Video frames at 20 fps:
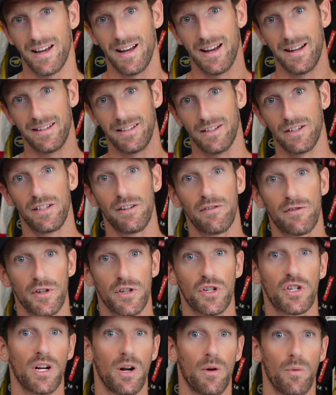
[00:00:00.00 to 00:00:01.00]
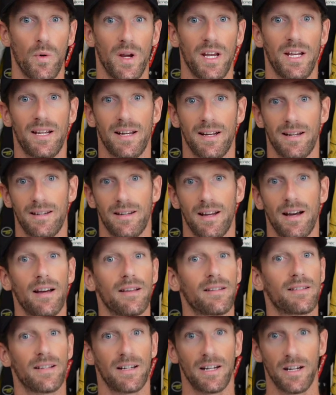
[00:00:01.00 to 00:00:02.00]
and the differential, we can
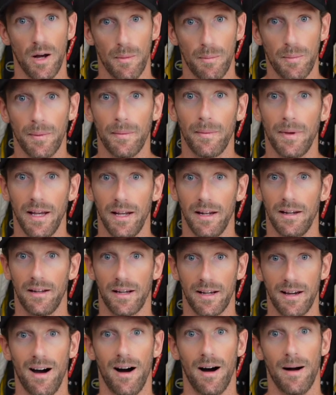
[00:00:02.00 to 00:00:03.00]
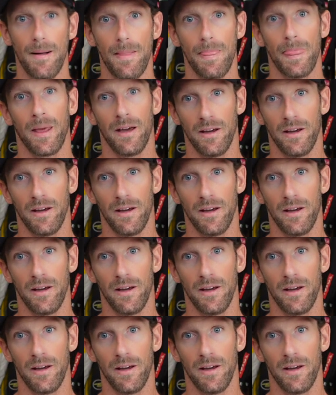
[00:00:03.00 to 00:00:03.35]
set it up in the car.